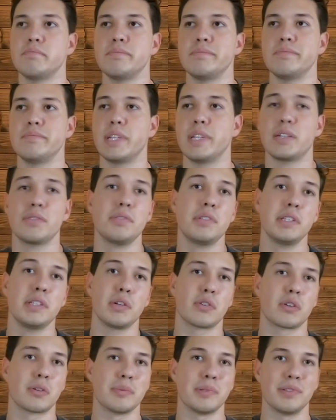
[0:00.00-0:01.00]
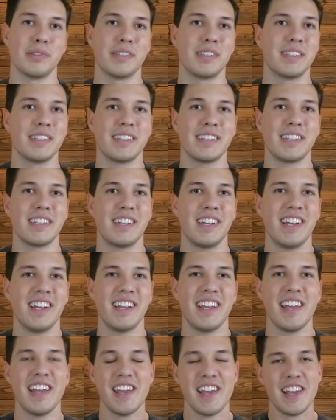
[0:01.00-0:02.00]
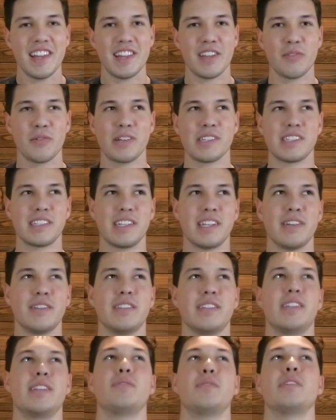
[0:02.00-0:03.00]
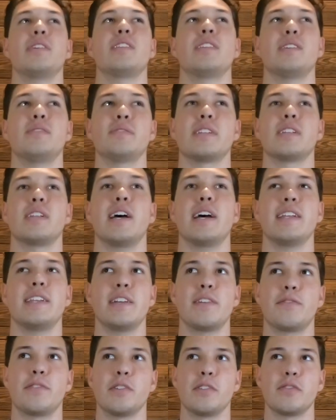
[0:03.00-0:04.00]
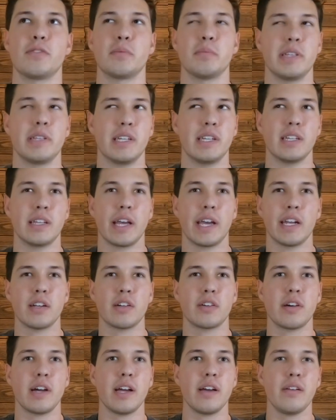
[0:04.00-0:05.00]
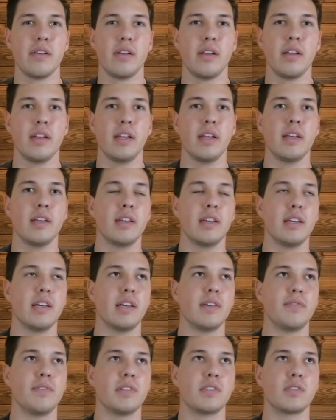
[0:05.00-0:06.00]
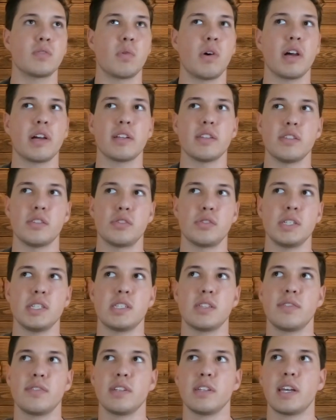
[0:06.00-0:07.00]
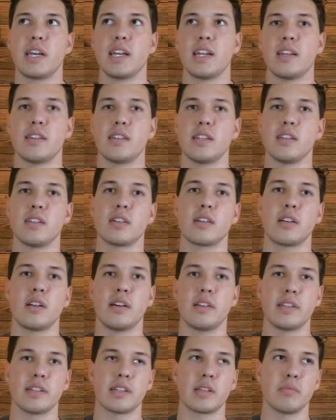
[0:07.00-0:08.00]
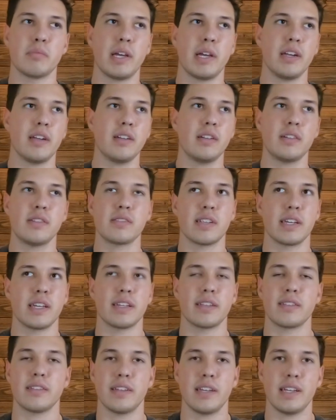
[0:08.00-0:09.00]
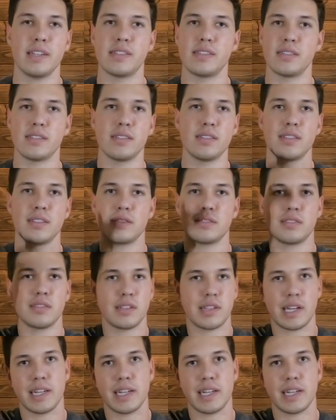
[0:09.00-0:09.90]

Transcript: They're really normal. It was a lot different from the Atlanta crowd. If you just walk in the streets of Atlanta and then look at all the competitors, like, it's literally like